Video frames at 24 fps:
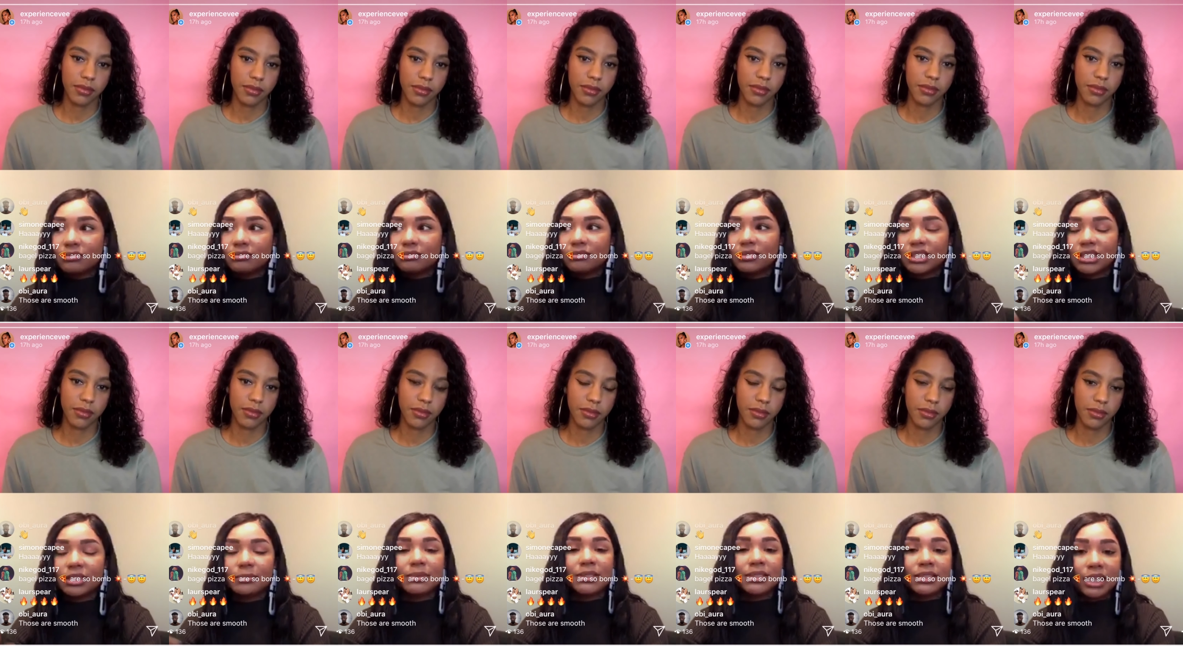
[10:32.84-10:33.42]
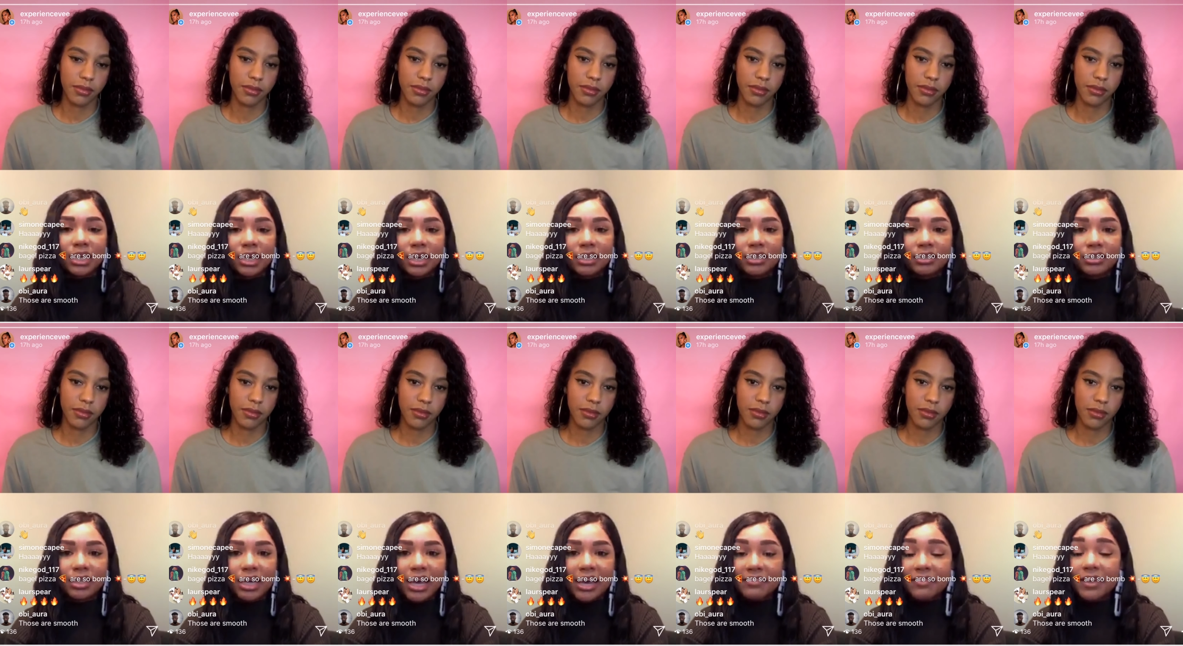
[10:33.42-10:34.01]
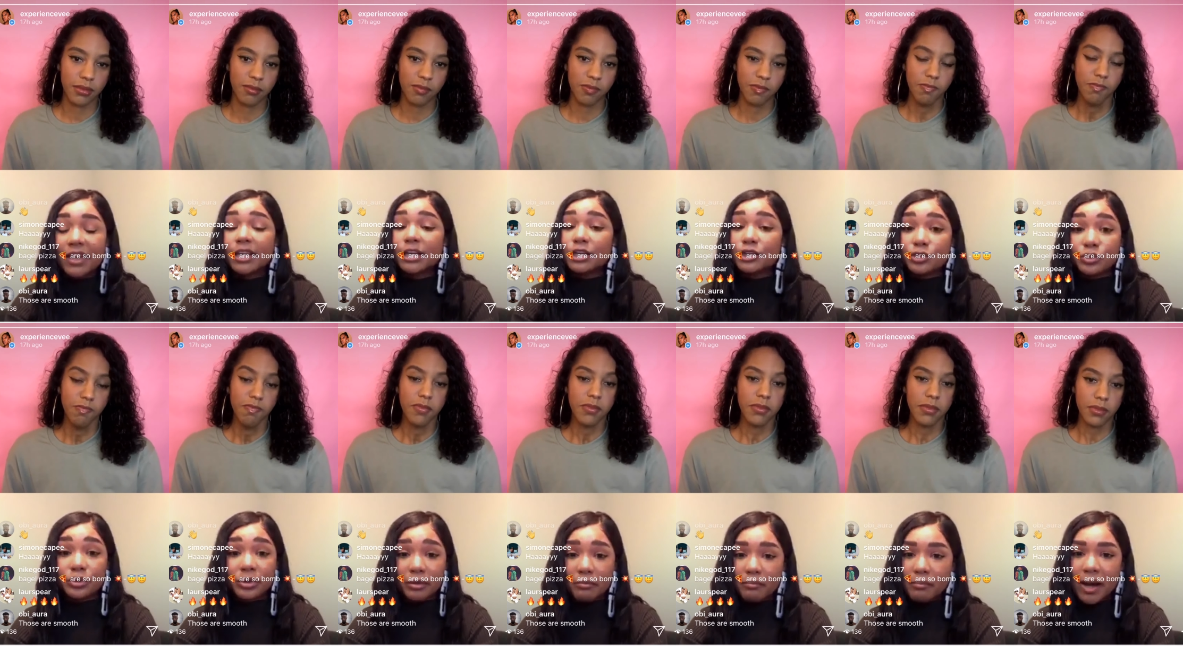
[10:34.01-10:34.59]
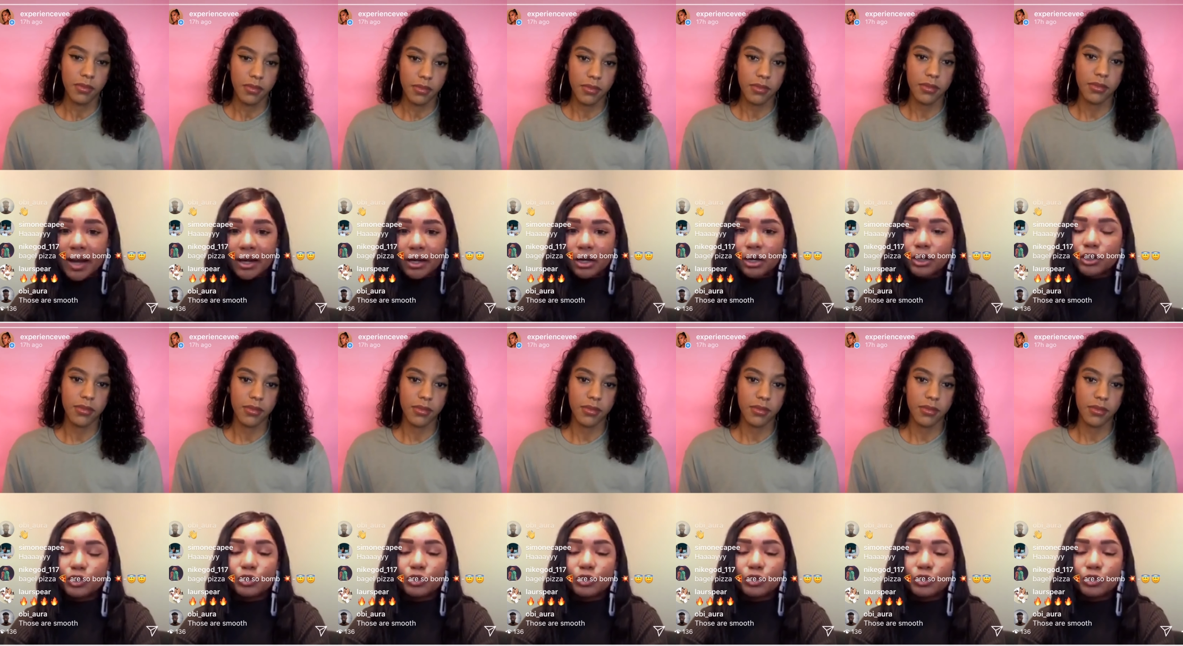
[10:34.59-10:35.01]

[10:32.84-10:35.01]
Speaker 1: to be done and they can do them better, you